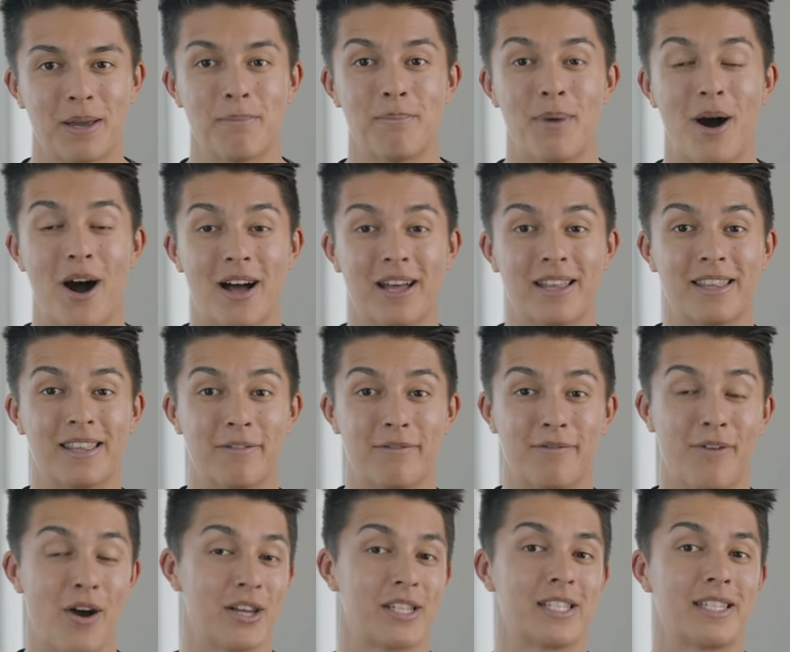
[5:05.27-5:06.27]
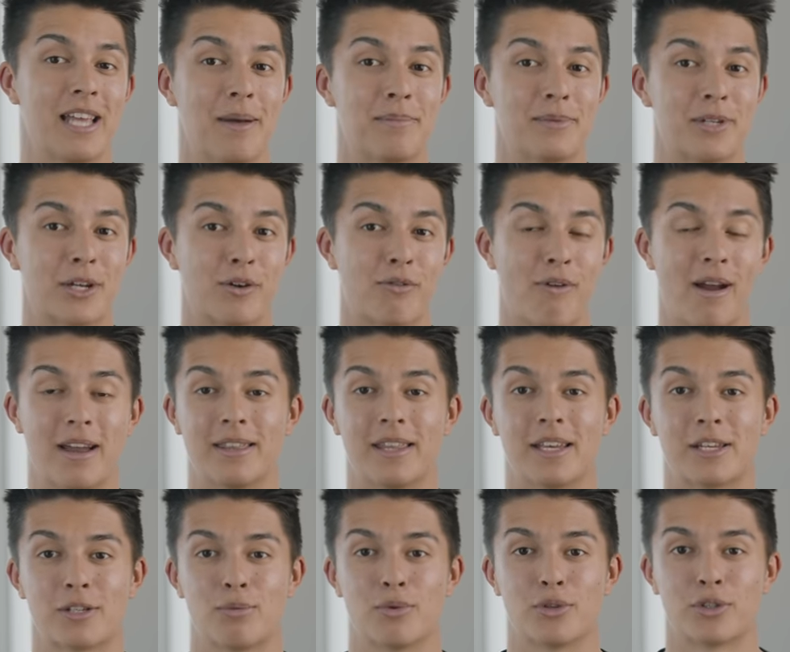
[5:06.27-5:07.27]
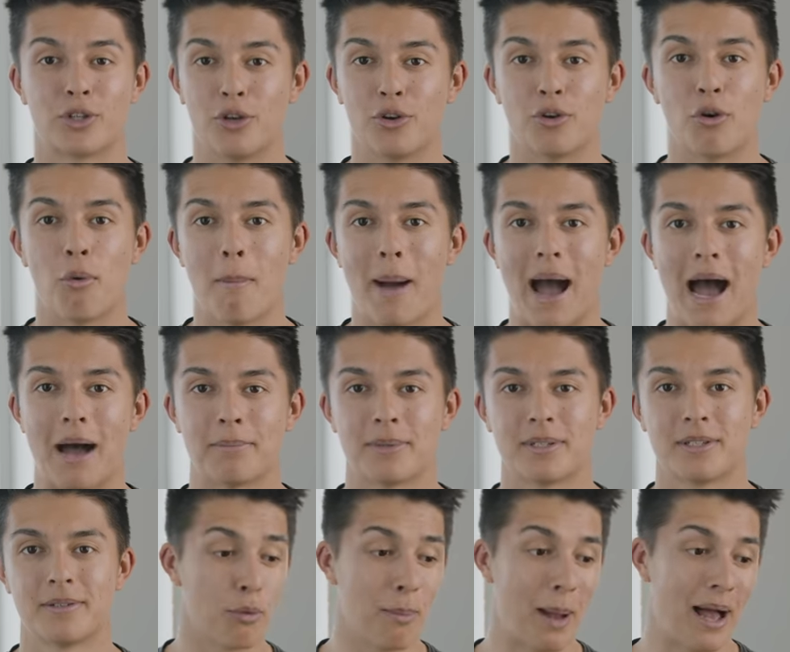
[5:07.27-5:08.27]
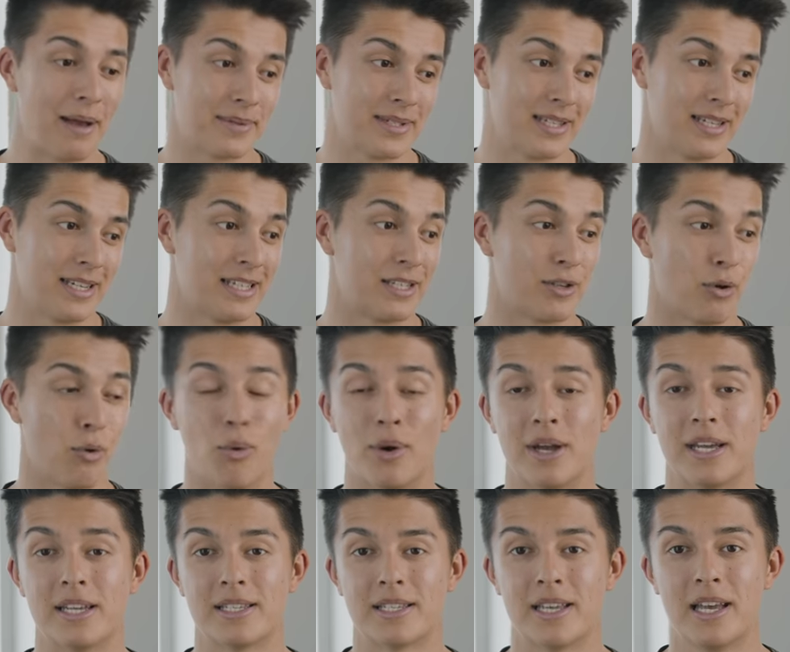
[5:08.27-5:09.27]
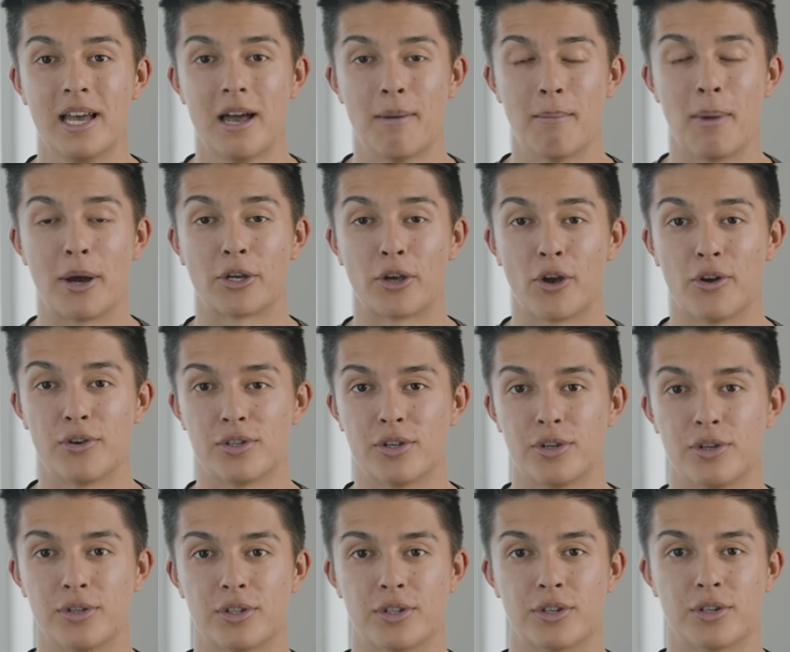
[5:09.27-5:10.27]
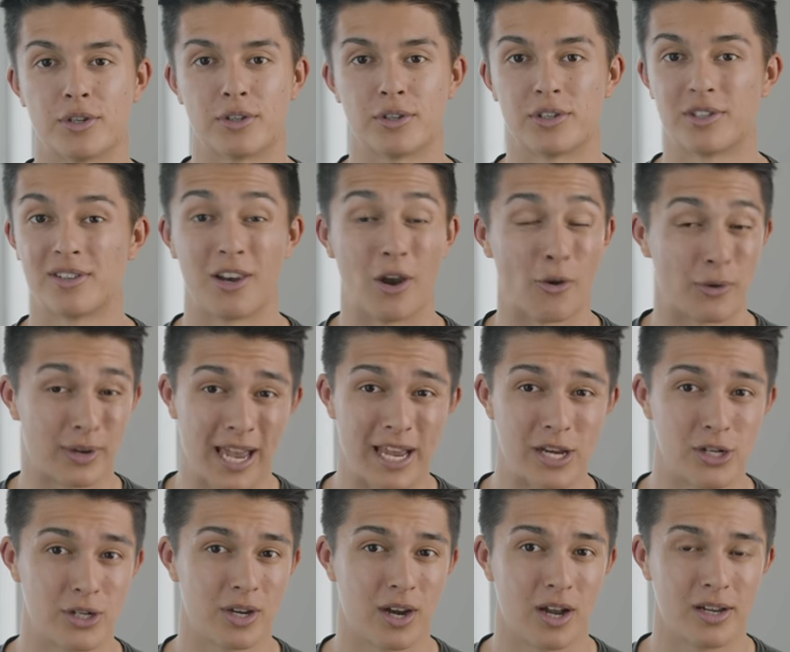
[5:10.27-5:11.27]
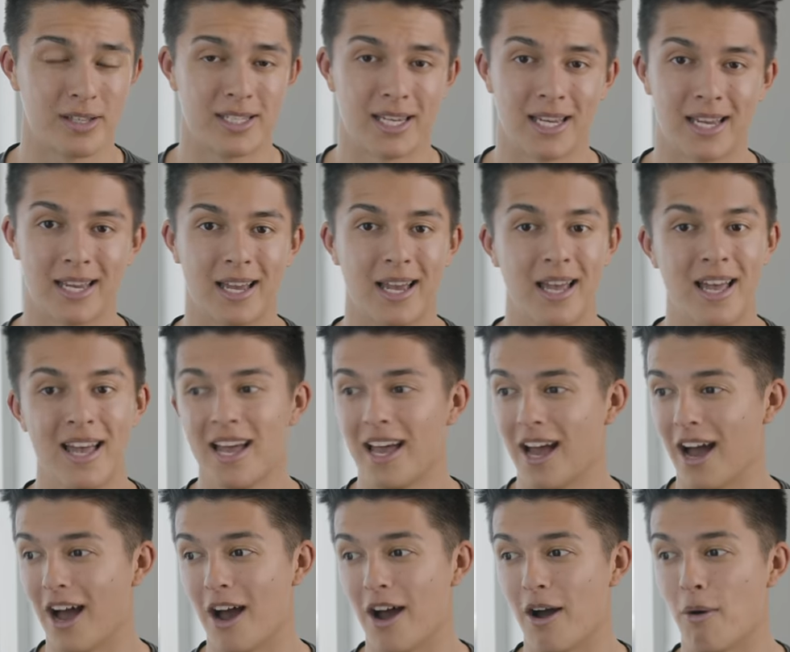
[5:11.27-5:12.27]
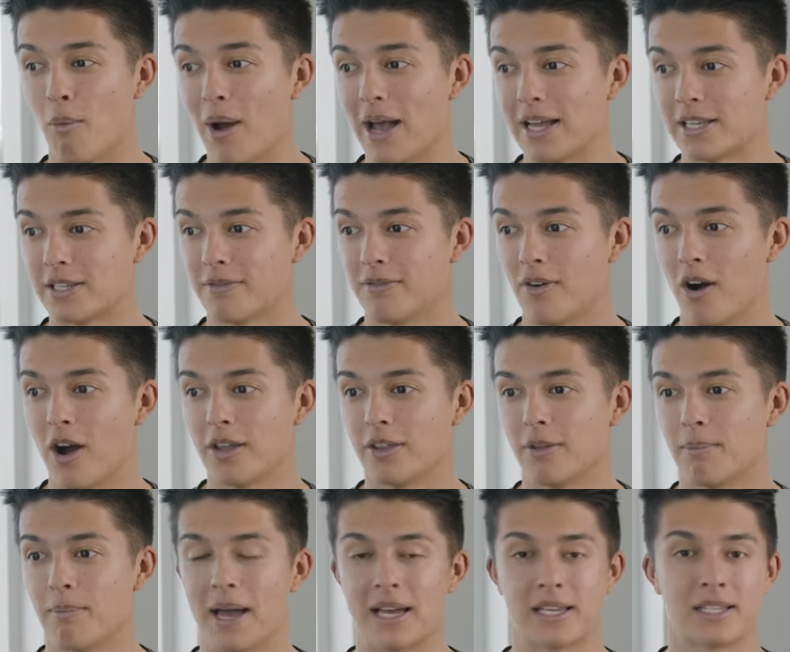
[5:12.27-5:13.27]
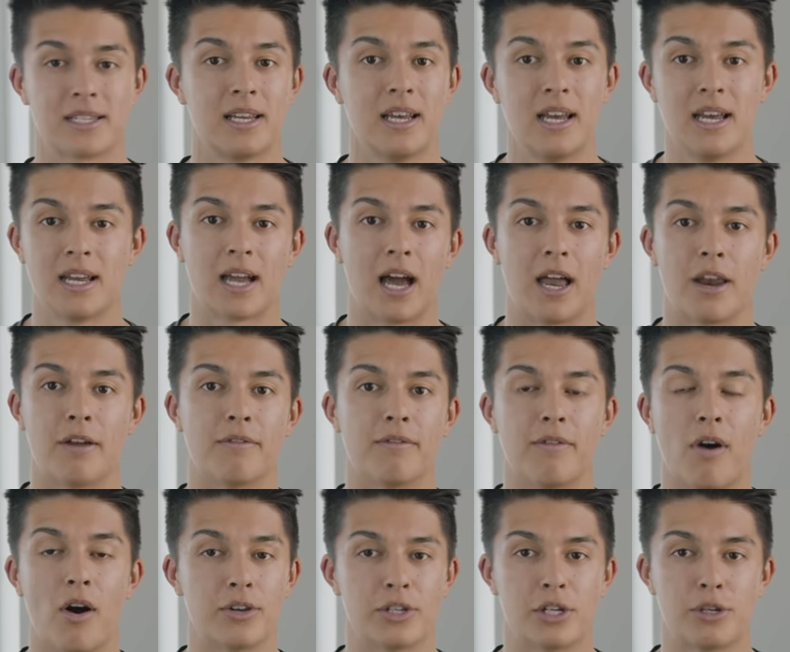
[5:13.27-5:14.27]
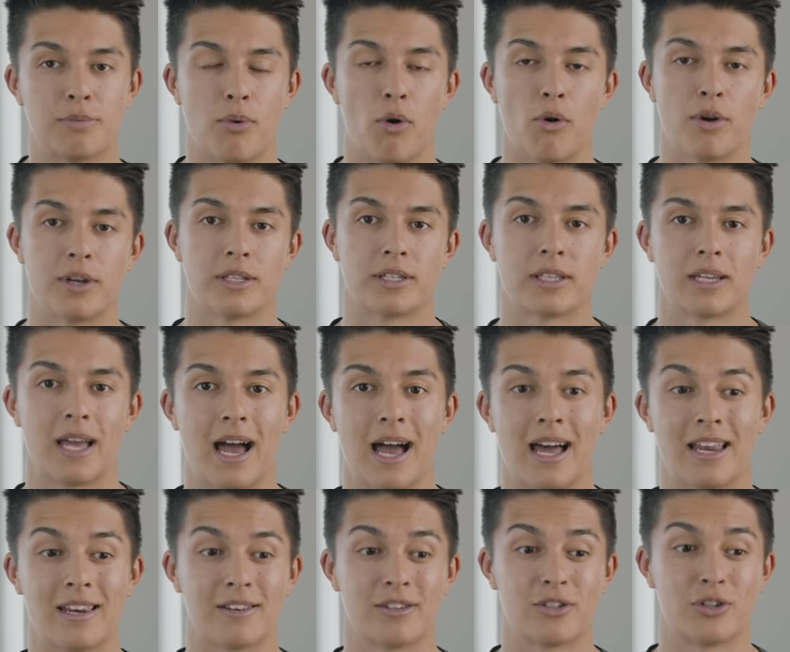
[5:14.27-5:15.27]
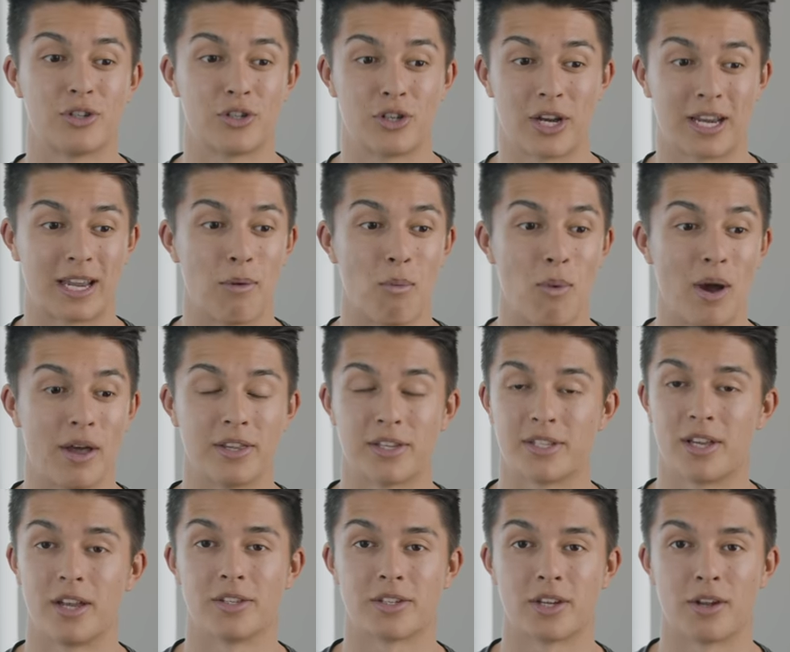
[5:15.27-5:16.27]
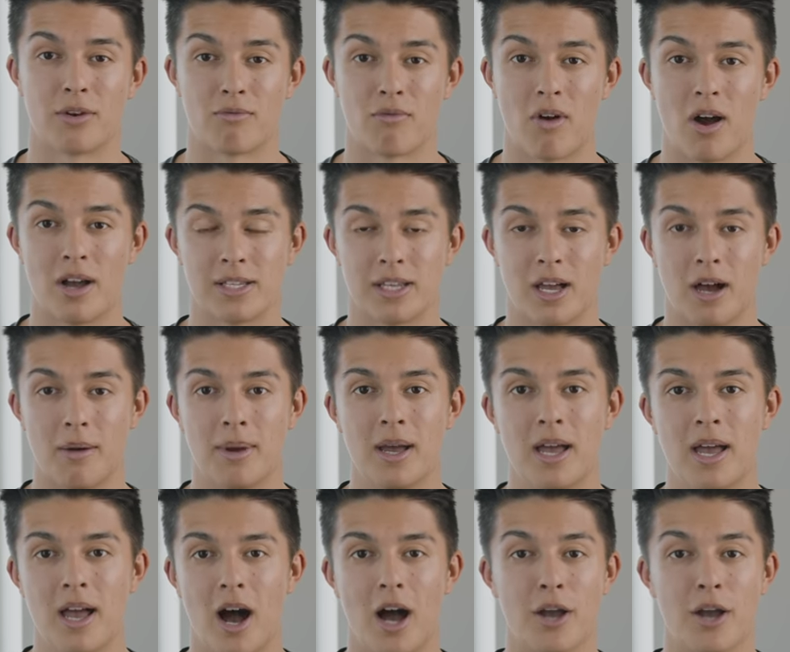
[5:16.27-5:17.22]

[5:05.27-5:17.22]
But the first step to create this was Google Maps. Google Maps is always my go-to to just location hunting, where to find the best kind of vantage points and just checking where the sun's gonna rise up.